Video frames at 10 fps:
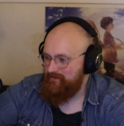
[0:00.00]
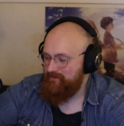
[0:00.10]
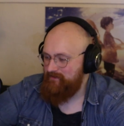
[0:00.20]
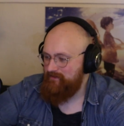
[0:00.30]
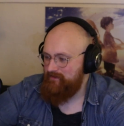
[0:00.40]

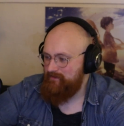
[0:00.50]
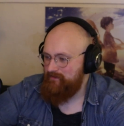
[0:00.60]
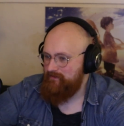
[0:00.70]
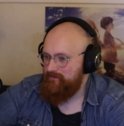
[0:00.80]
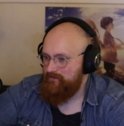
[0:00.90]

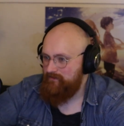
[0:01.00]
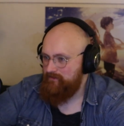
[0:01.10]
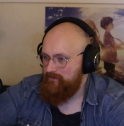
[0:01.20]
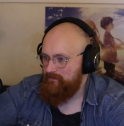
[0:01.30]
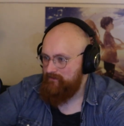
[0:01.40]

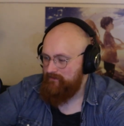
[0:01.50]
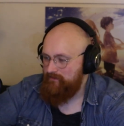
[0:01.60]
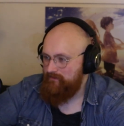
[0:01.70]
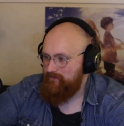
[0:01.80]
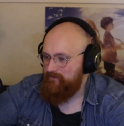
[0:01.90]

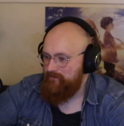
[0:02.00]
(no one is talking)